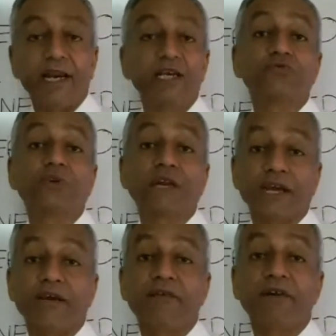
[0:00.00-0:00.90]
And each
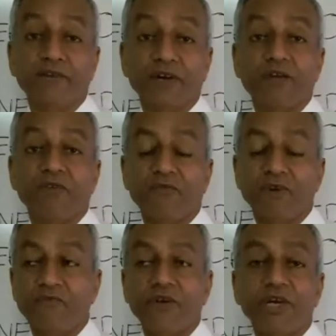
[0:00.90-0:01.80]
one can have a different
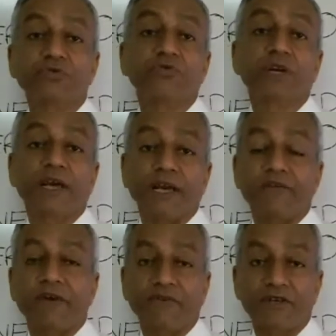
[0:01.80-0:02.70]
level of comfort. Each one
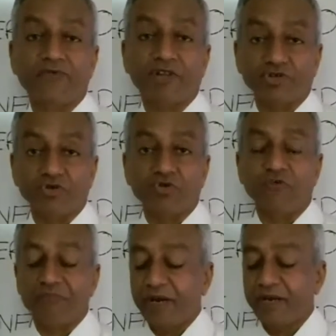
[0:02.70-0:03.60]
can have a different
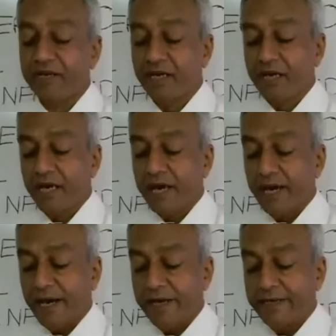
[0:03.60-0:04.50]
threshold of pain.
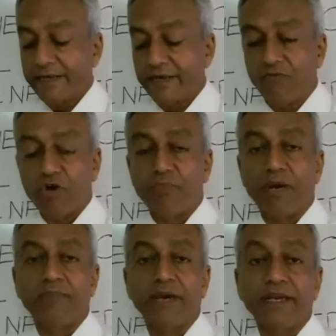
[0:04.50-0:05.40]
And
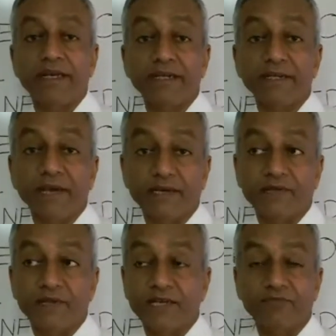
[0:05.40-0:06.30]
what might be an easy
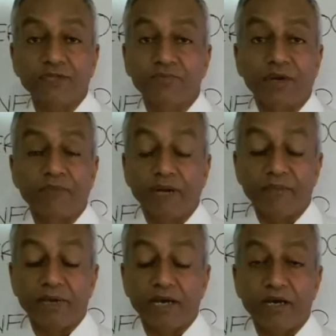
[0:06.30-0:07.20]
exercise
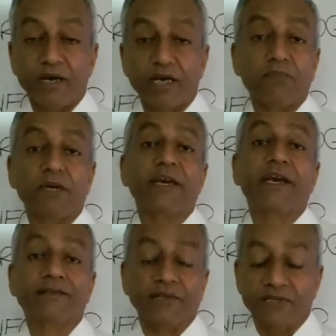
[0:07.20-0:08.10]
might be a gut
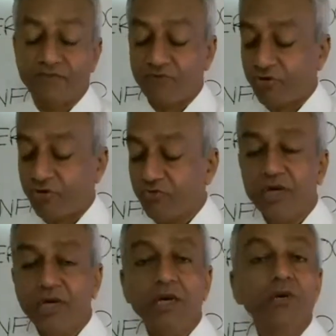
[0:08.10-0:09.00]
butting exercise for you.